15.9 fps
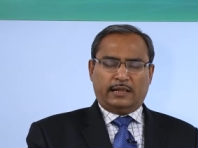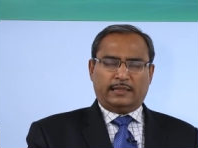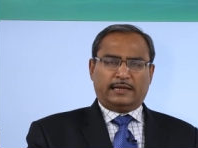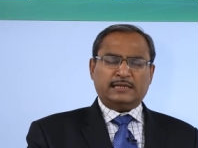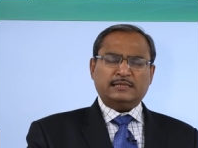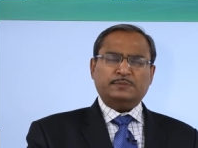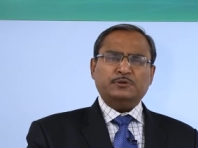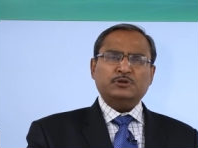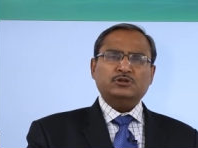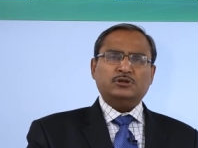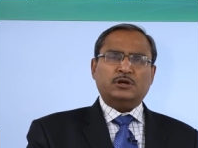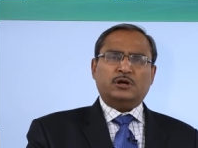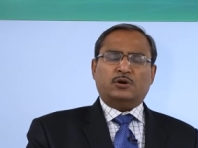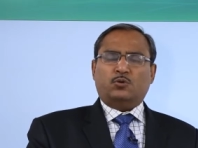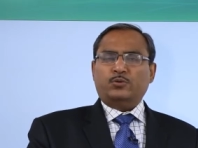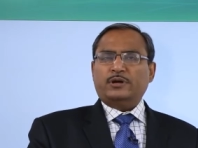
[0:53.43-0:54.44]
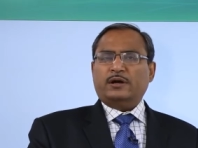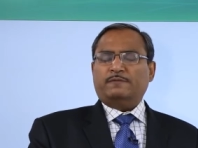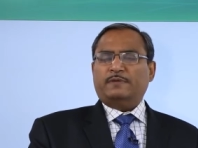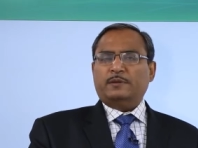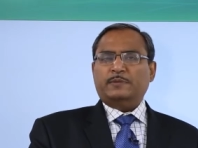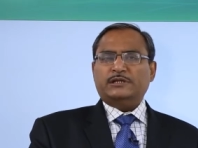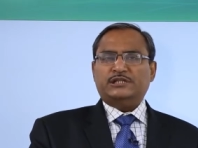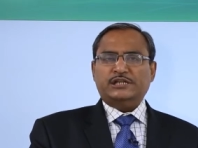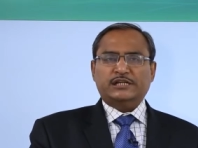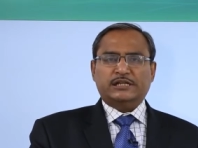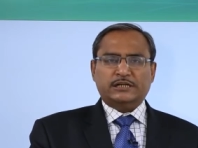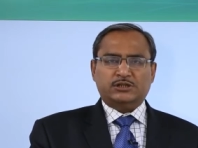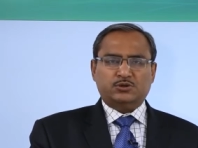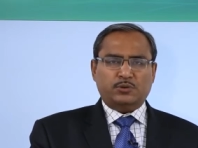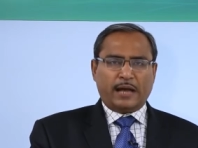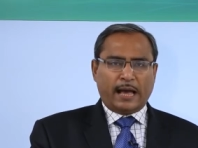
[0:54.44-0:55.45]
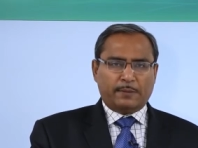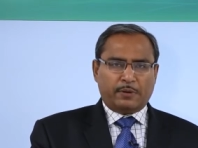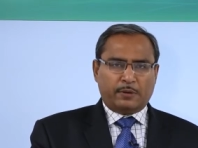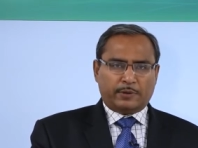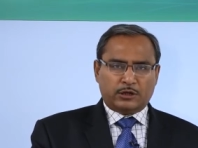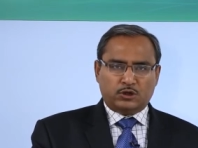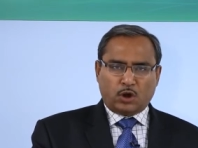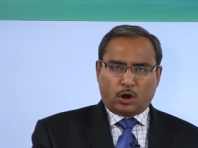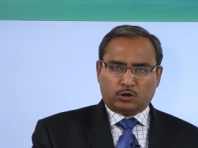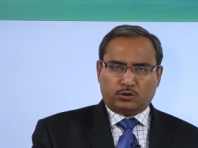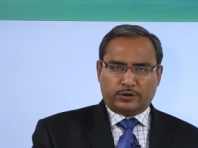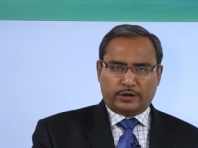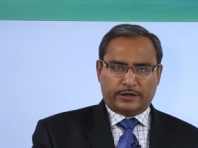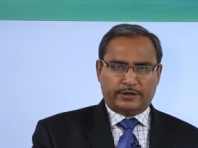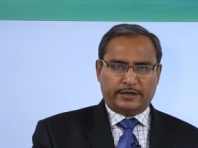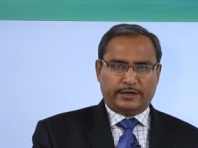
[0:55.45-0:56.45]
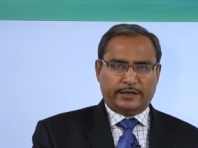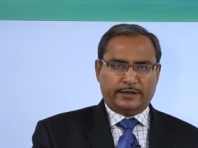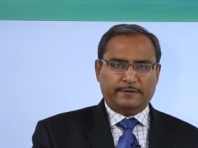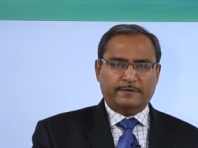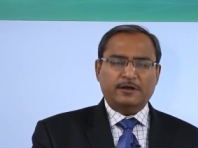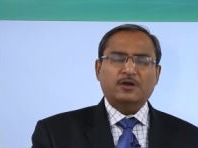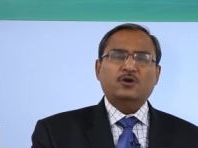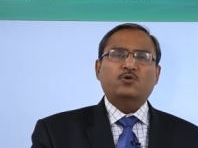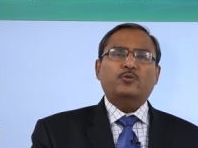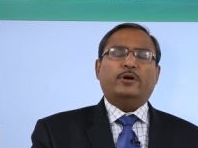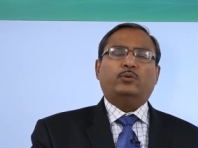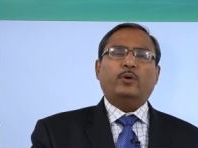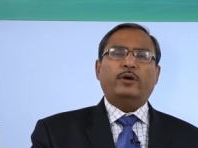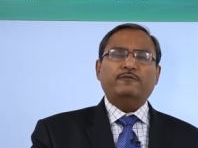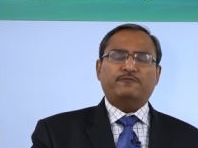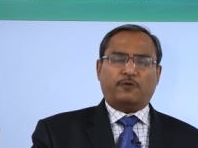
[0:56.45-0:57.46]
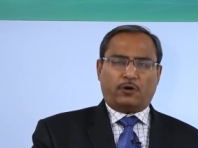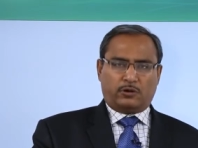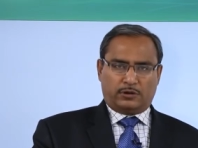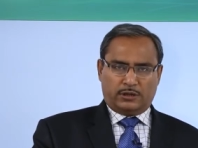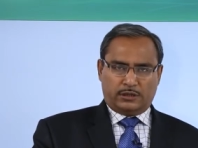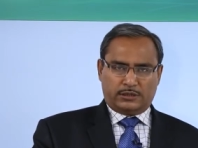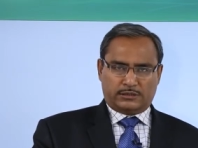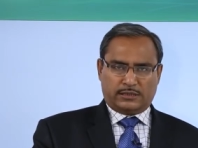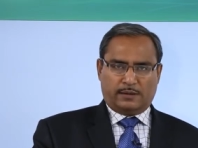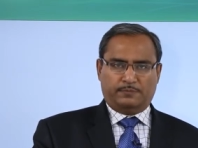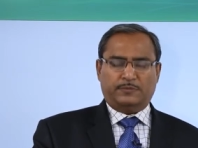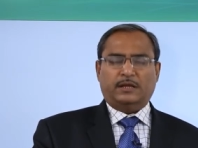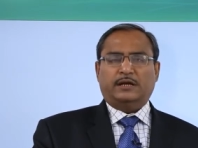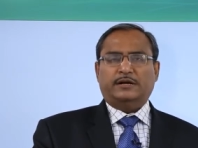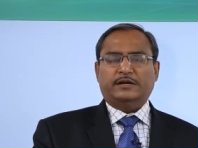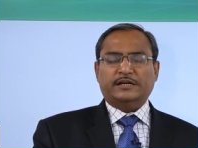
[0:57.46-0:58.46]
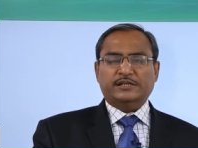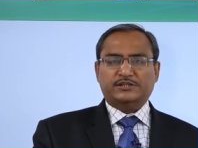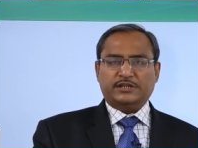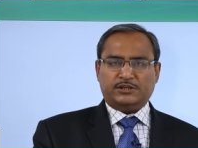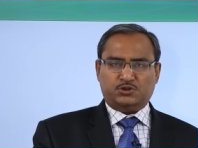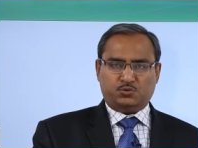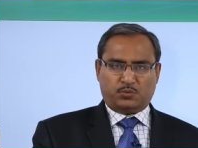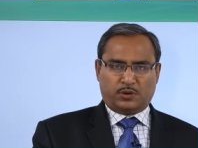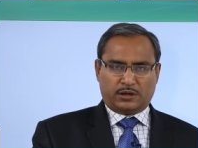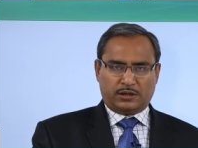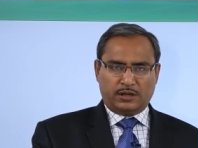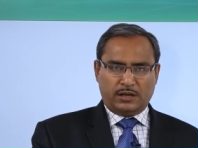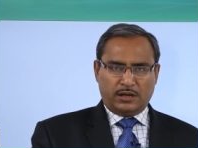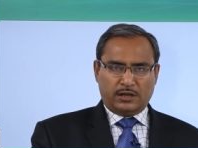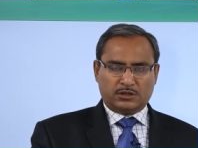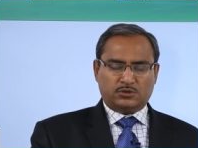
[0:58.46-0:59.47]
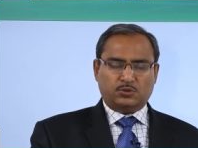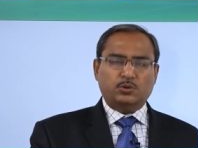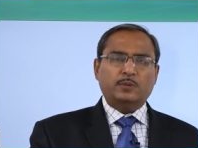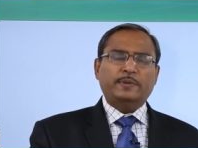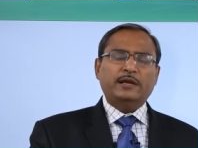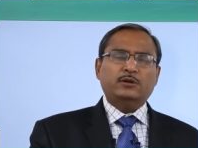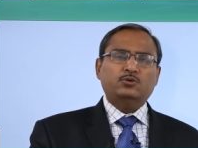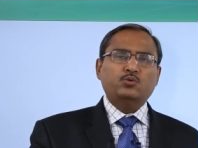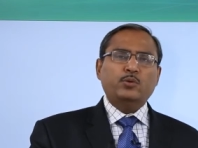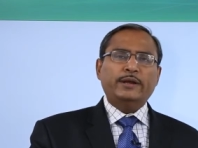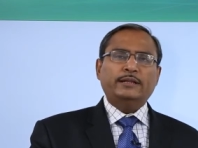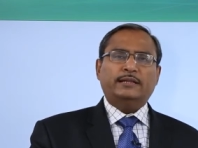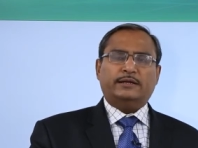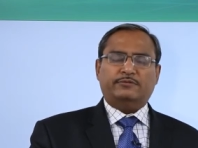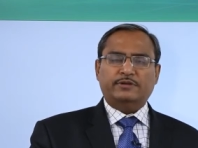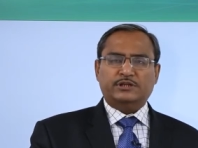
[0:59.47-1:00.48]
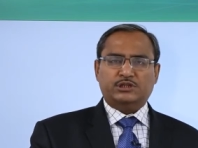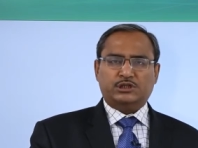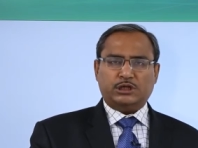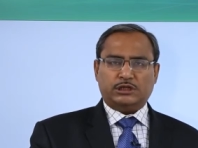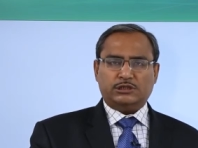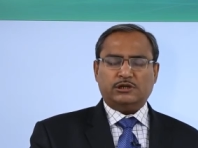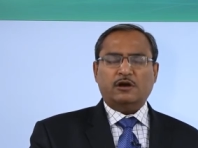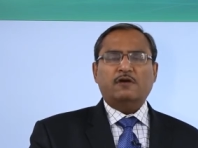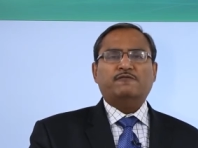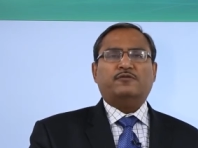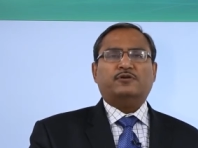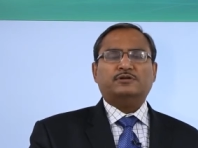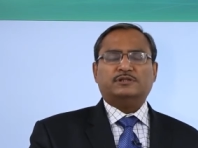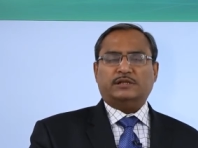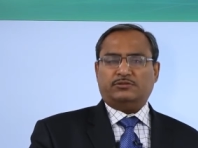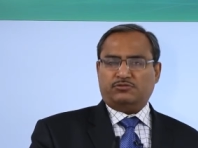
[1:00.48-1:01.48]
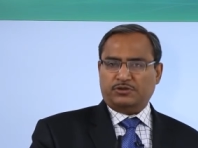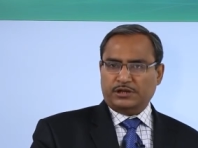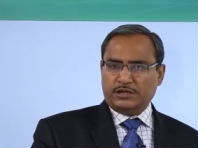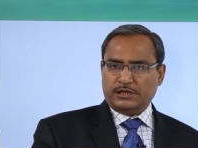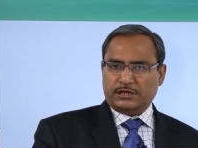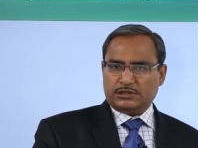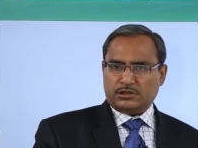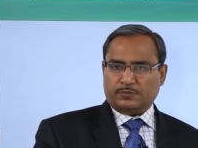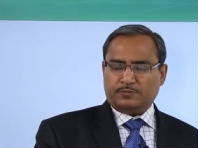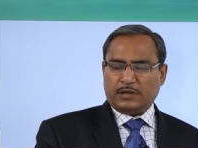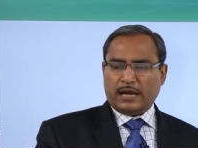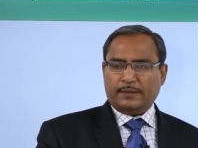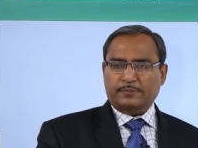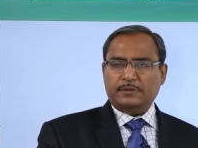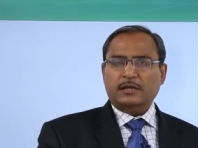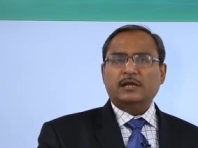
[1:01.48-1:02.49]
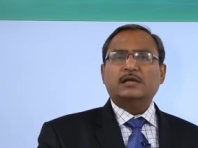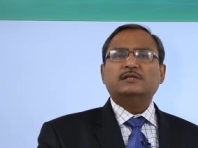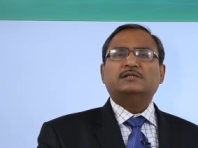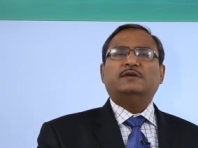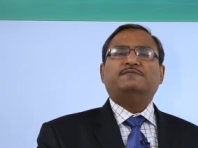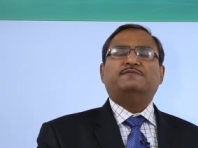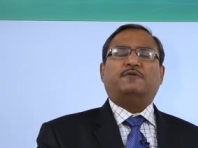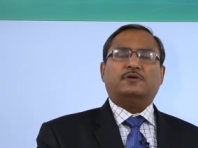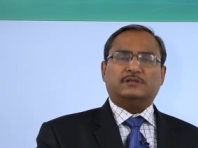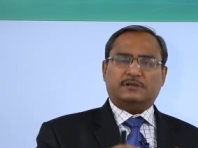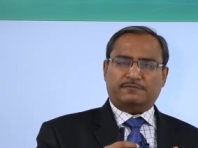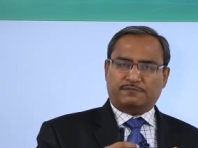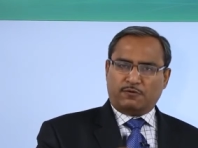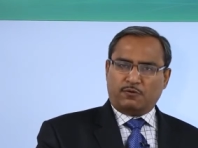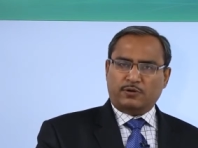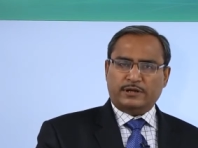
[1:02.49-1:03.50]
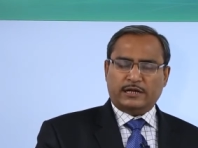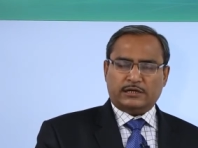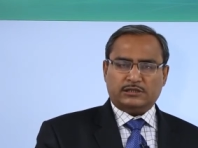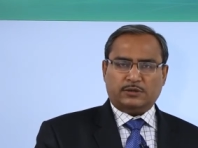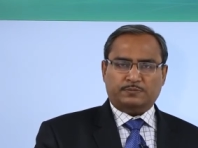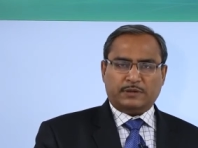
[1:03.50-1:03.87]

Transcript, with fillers: Let us suppose we are very much eager to have our doctorate degree. We are going for some research work. So we'll be doing that research for say three years of time, say for say four years